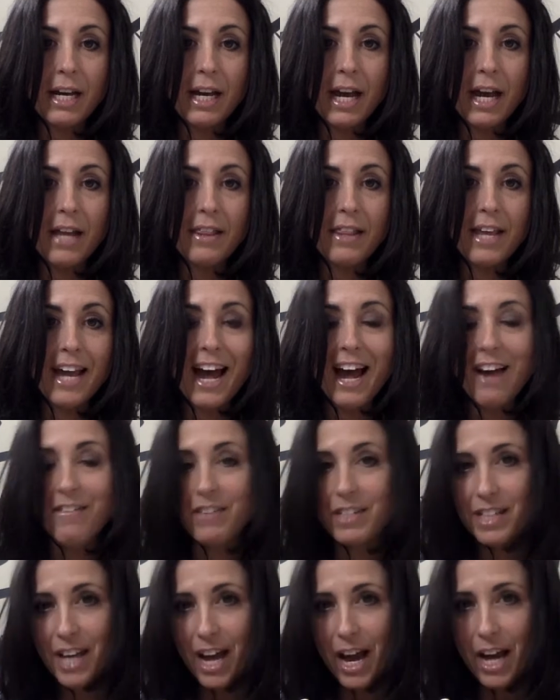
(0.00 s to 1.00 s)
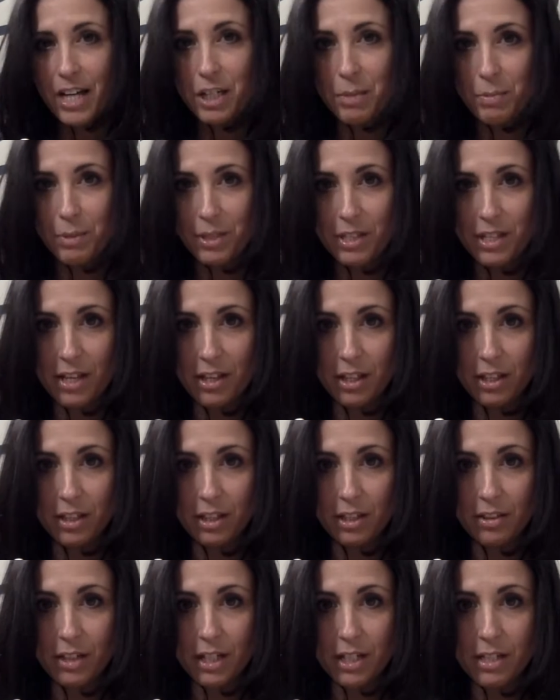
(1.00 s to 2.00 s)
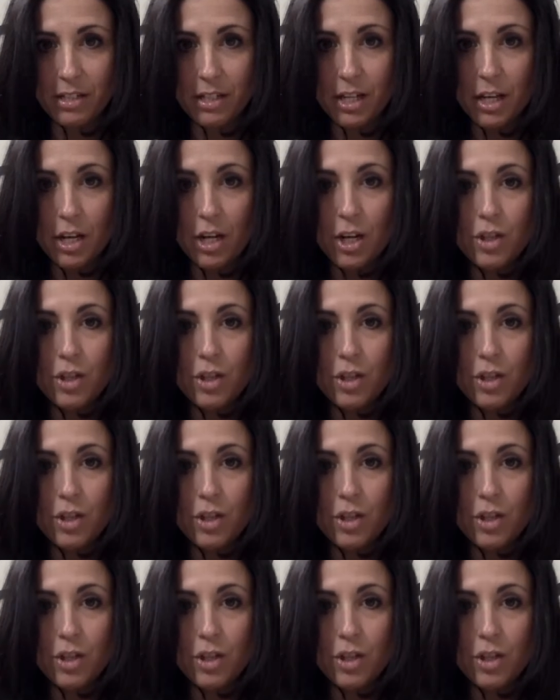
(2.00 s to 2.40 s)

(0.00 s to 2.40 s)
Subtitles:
And they have attachments at the clitoris.